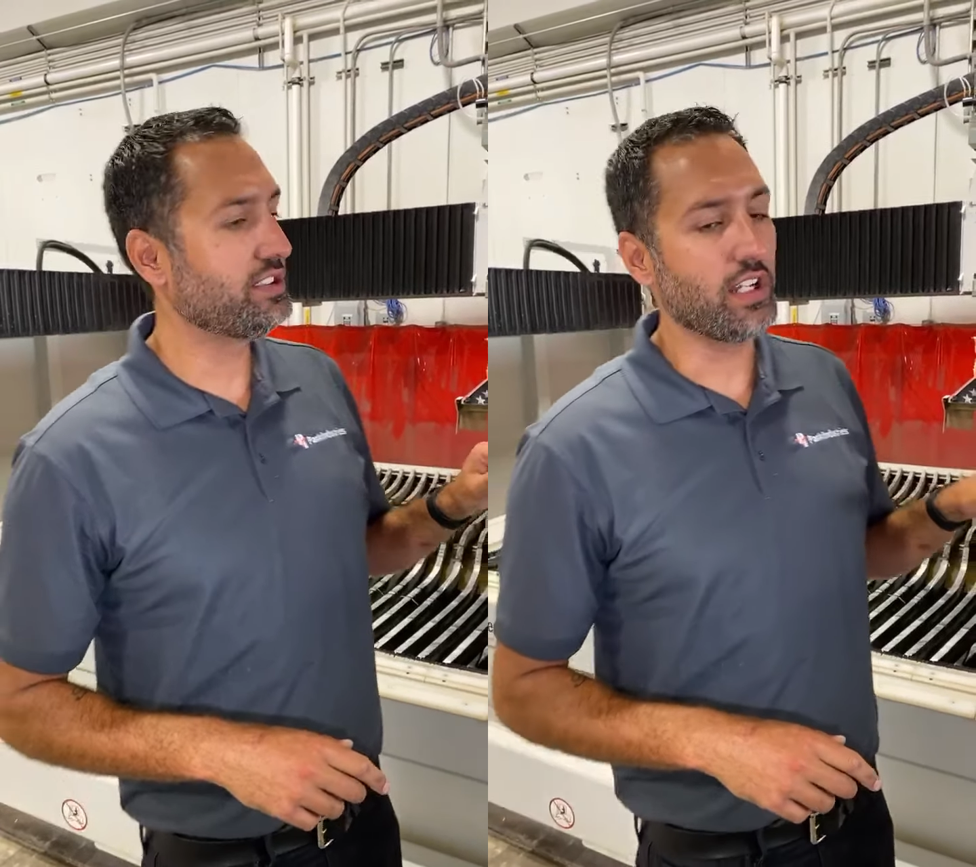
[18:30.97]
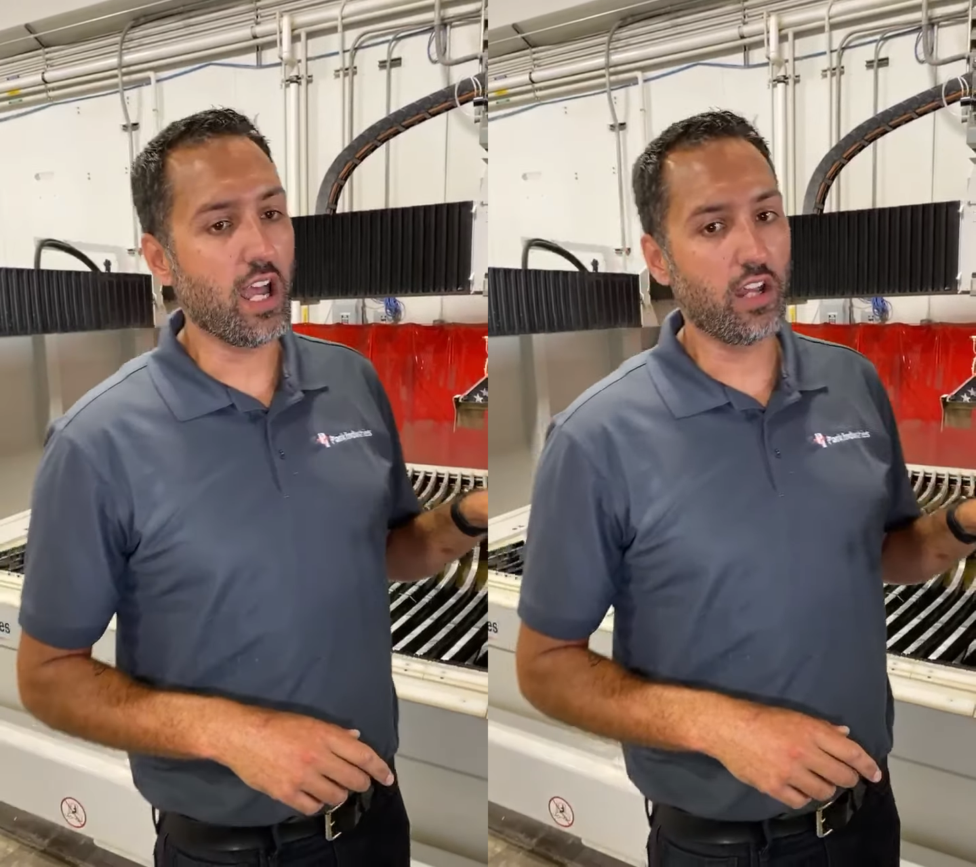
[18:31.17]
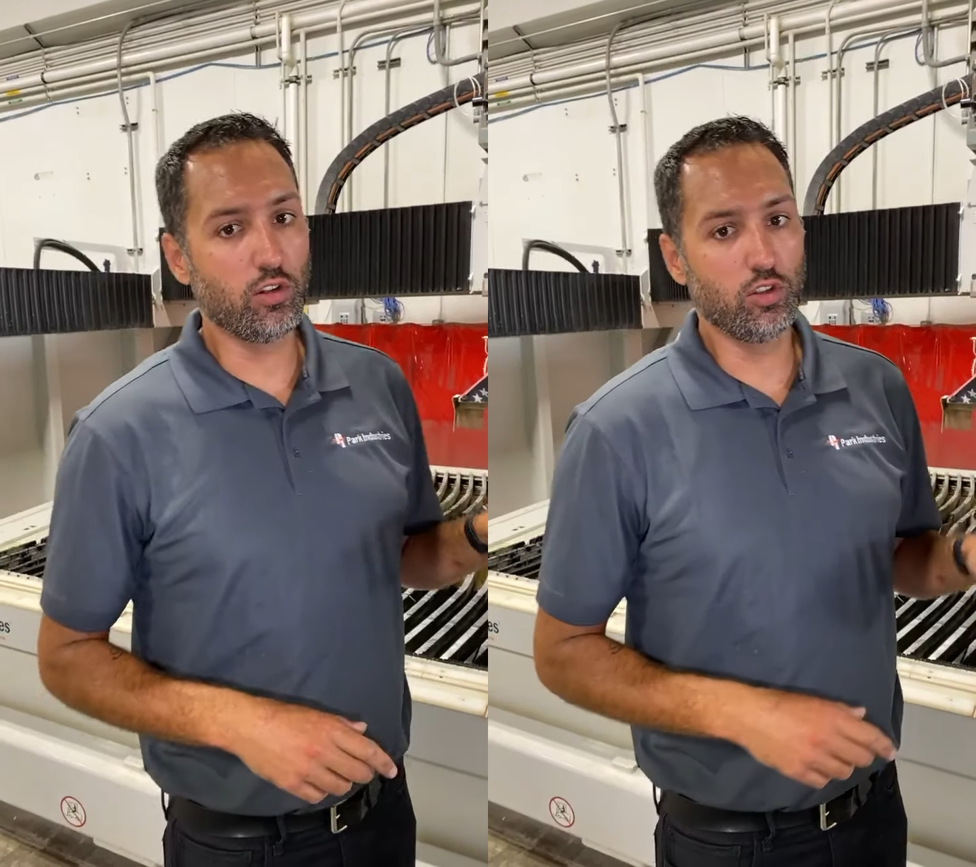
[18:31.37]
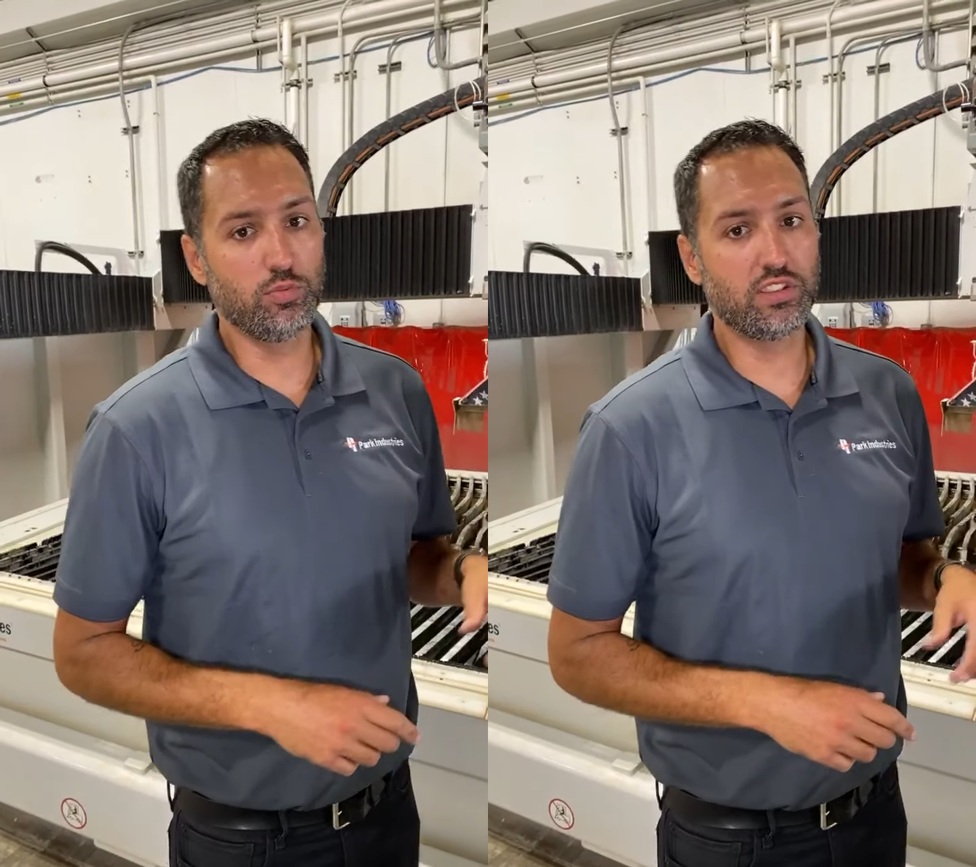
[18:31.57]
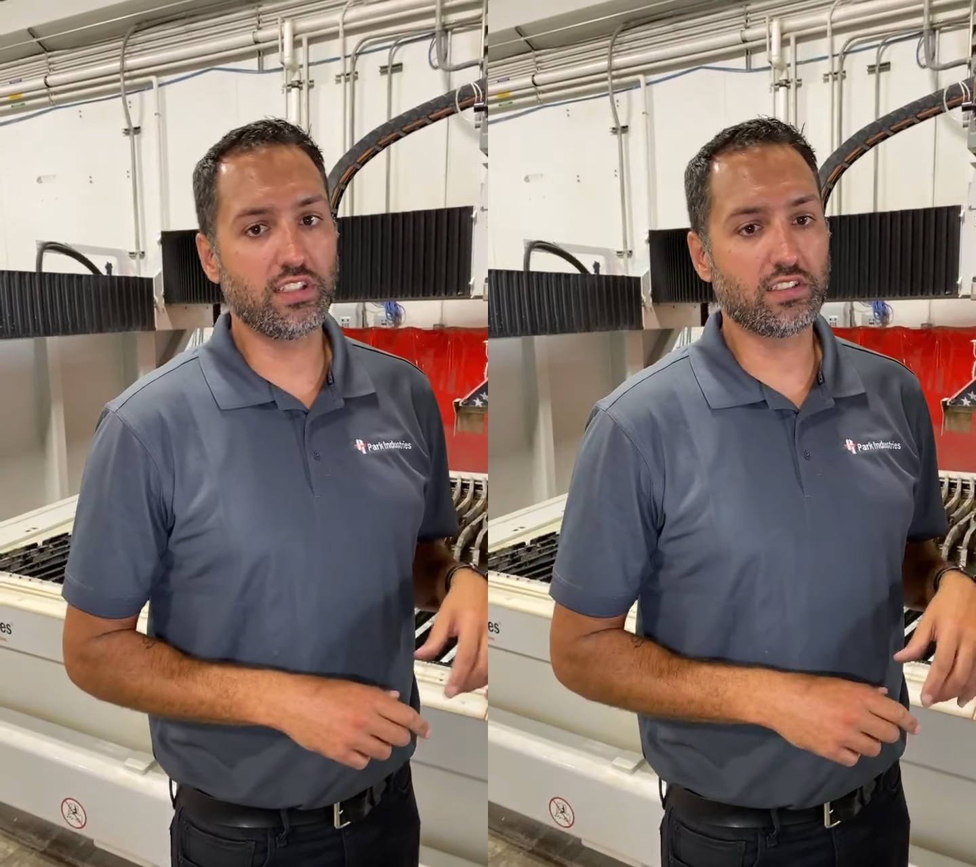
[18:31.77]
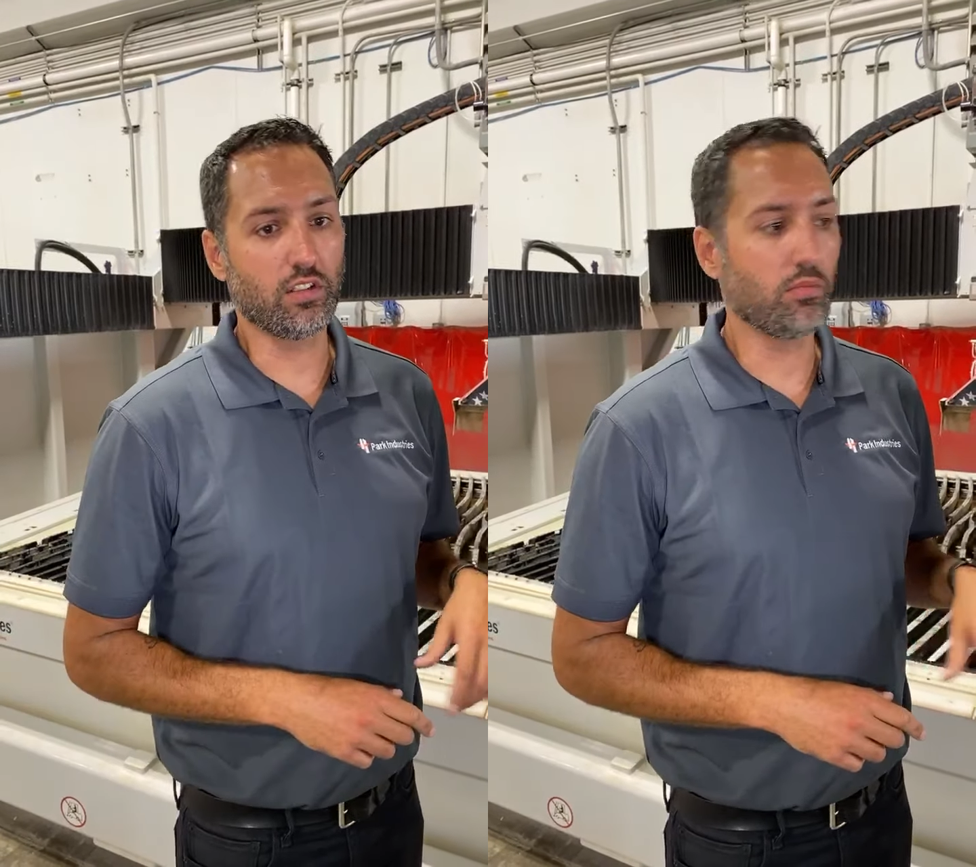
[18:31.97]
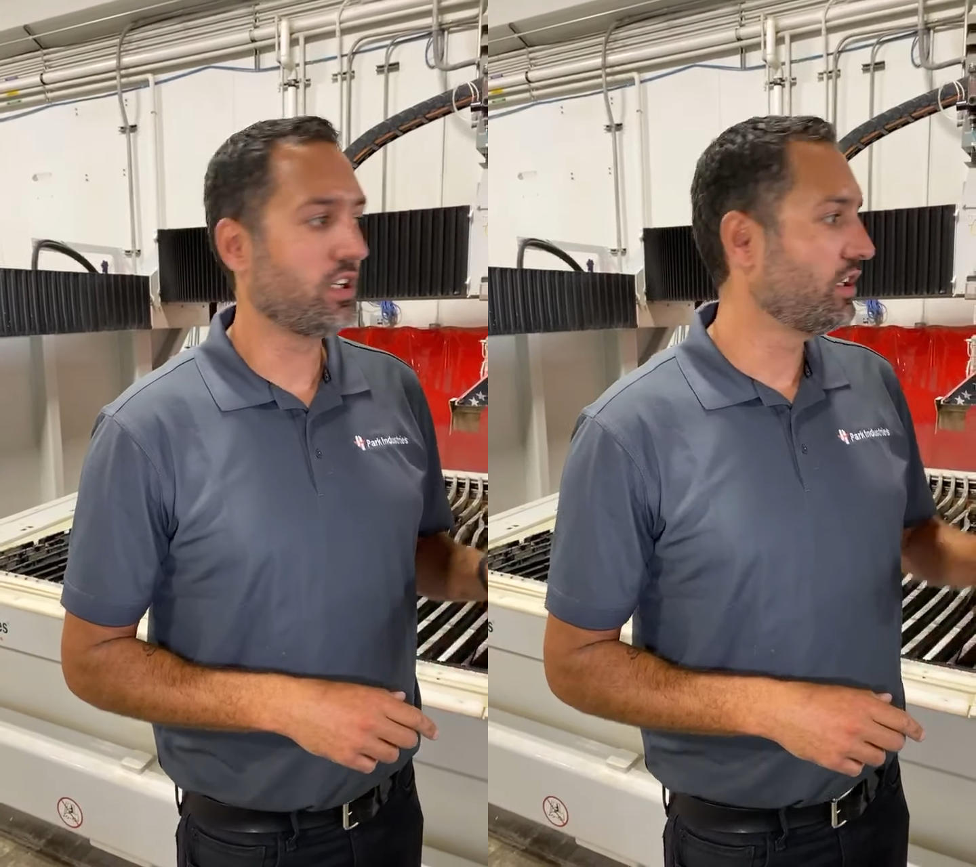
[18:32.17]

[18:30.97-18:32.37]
an auto lube system.